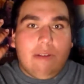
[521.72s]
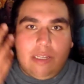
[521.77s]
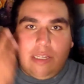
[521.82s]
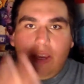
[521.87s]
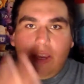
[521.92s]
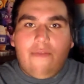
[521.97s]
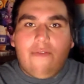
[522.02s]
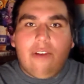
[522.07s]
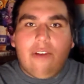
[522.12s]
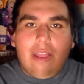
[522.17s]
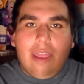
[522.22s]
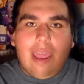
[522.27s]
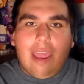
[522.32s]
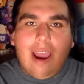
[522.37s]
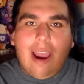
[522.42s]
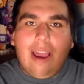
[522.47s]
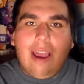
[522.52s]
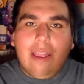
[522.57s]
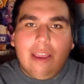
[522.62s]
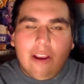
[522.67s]
It was definitely
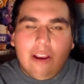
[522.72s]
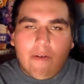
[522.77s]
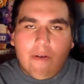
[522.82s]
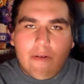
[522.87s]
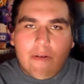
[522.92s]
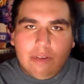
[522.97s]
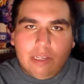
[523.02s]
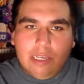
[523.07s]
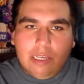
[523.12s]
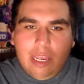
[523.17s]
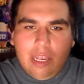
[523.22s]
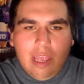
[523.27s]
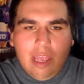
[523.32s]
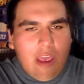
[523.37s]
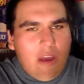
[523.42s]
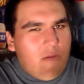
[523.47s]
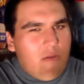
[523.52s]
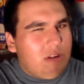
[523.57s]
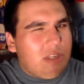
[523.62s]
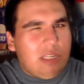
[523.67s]
highly
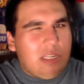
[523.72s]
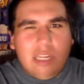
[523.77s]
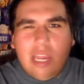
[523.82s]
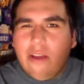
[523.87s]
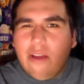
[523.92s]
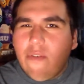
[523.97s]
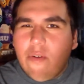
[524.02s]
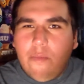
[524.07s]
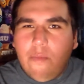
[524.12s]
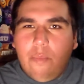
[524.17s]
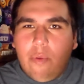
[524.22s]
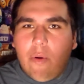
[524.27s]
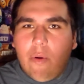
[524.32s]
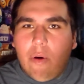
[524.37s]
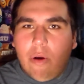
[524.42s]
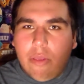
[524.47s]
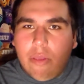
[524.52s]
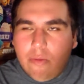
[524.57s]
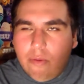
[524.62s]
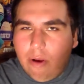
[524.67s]
engrossing, was never
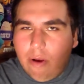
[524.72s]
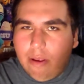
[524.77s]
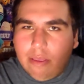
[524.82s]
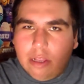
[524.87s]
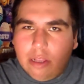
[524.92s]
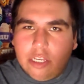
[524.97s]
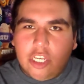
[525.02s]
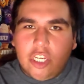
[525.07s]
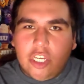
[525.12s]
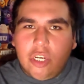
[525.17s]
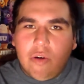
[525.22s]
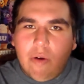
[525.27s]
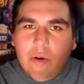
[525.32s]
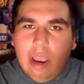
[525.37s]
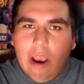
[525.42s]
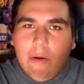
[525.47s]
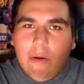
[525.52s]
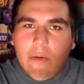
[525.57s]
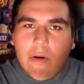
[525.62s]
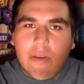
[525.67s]
bored throughout the
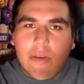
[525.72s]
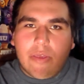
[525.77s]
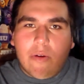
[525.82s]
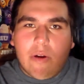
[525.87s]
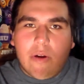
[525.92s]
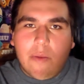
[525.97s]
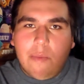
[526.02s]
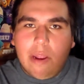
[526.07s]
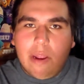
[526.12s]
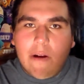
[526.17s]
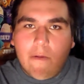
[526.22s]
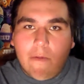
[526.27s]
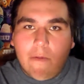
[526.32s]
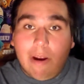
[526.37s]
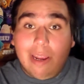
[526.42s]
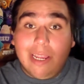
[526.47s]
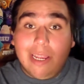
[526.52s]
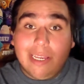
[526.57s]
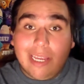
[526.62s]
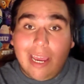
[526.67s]
two hour and 30 minute
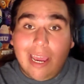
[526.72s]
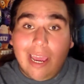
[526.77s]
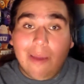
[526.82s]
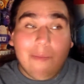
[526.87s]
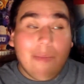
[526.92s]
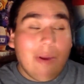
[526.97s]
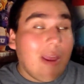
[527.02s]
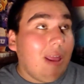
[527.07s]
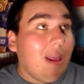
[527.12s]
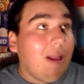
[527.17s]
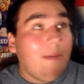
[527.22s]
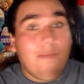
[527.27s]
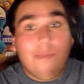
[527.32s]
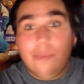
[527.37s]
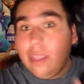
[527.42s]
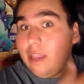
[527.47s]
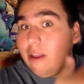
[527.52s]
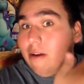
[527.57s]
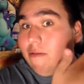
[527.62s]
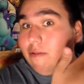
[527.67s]
running time.
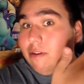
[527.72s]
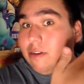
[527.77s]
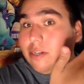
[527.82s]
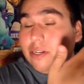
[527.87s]
It